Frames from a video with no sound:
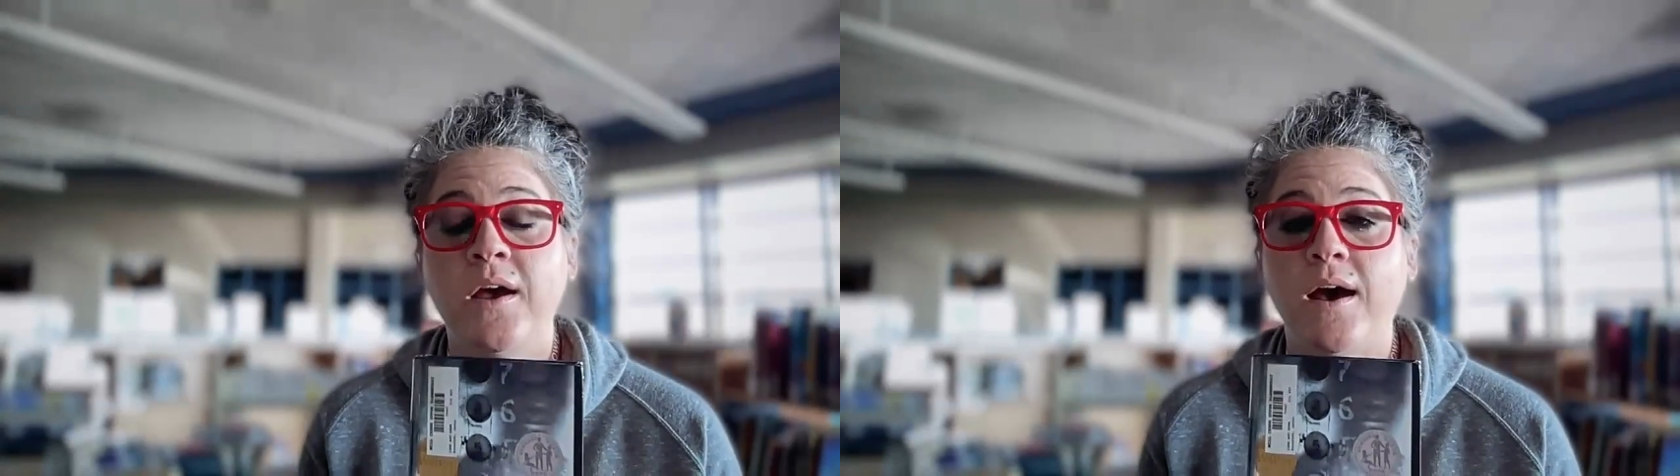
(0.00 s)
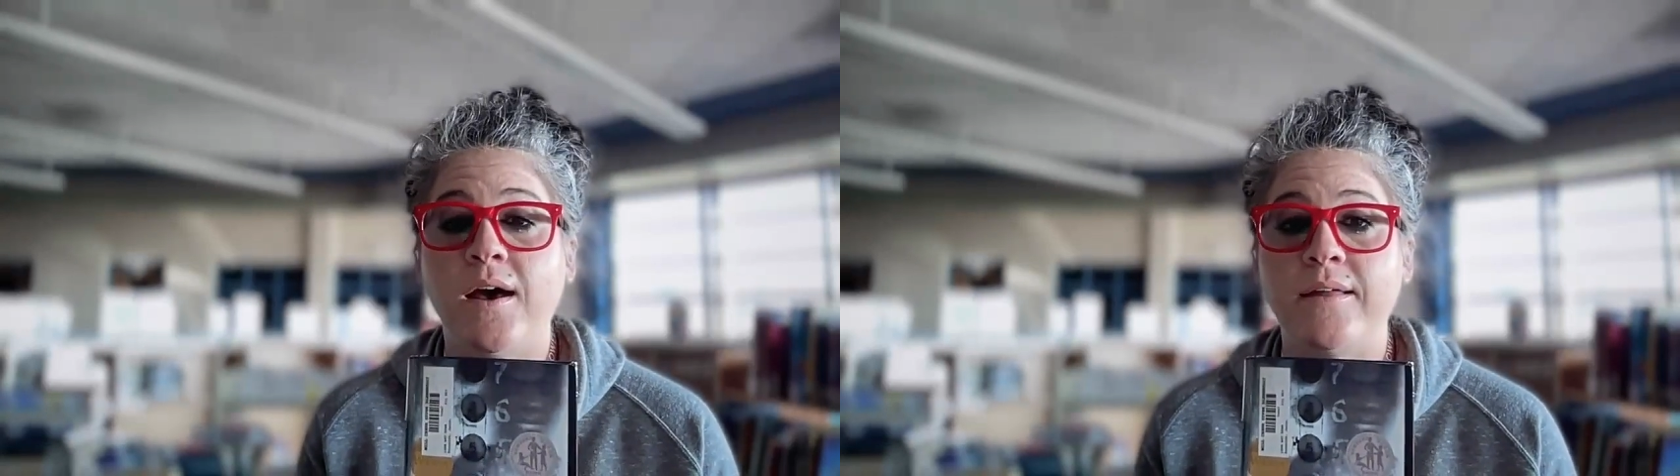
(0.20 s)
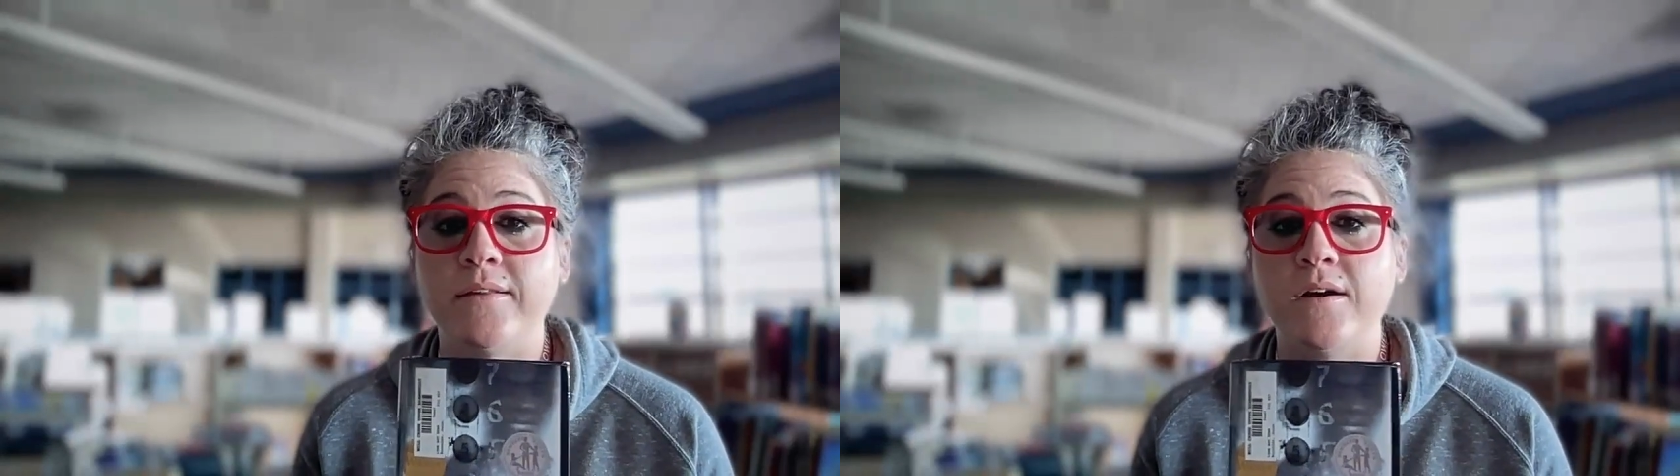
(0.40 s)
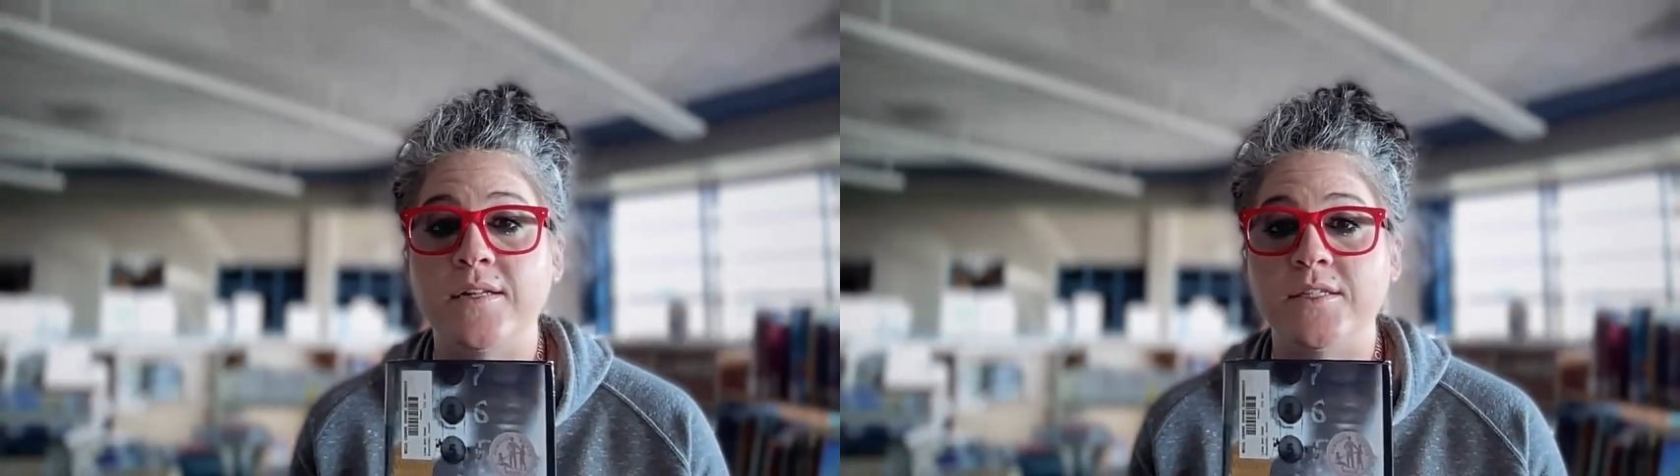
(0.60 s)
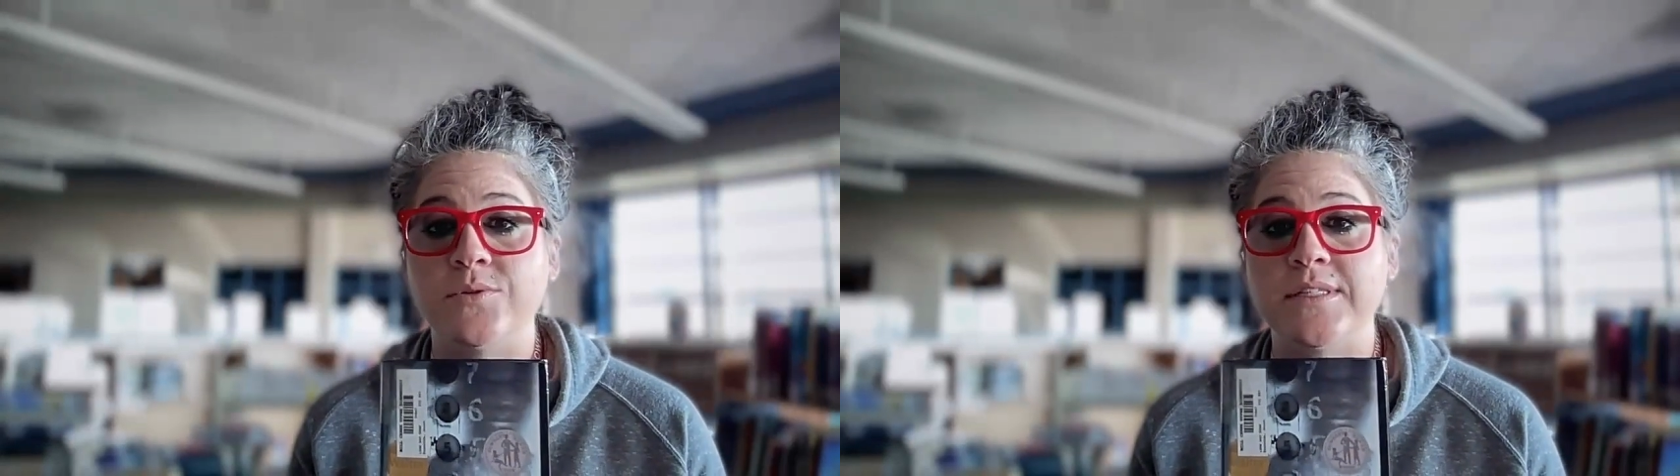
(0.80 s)
and the
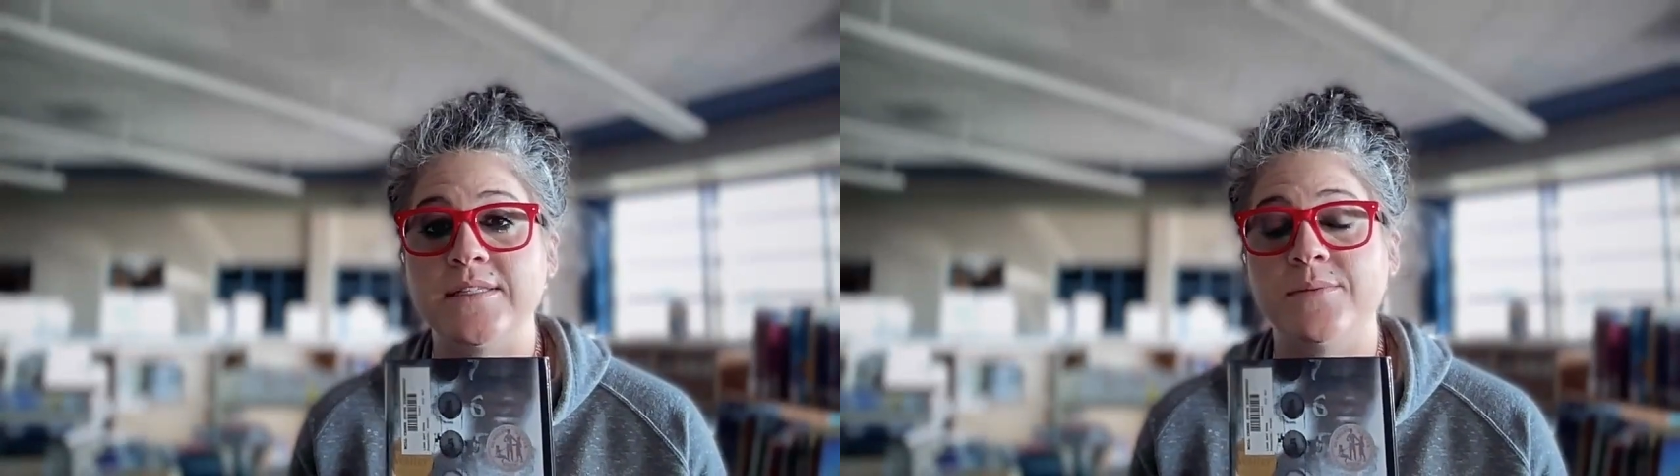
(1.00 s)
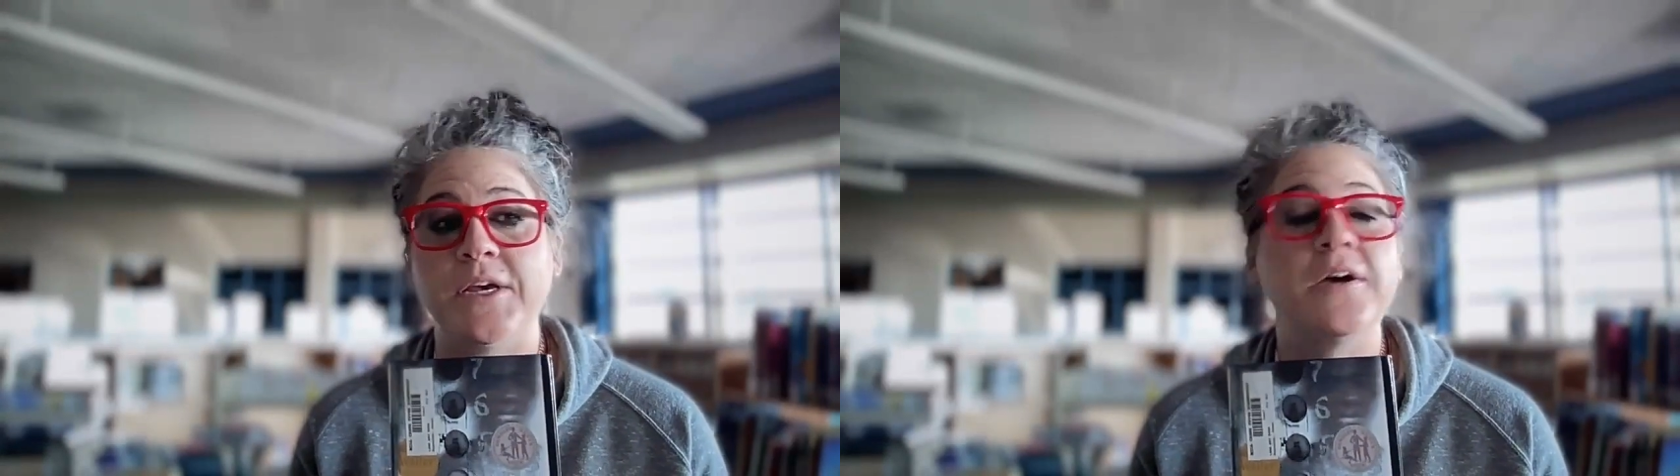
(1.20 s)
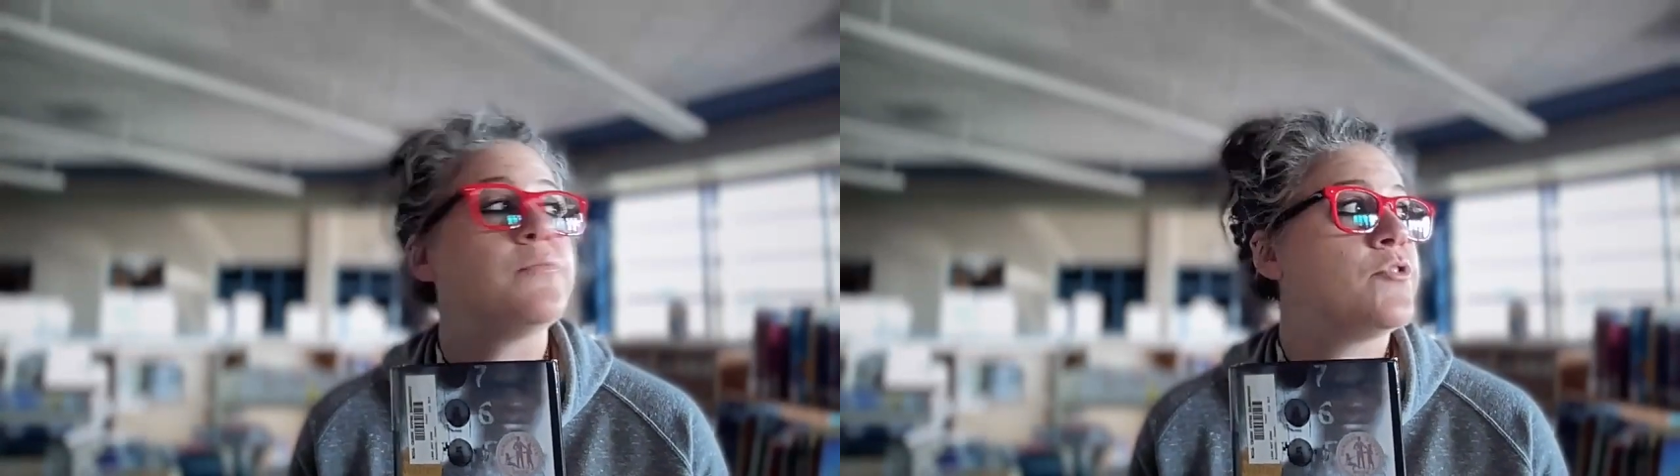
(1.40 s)
consequences that might come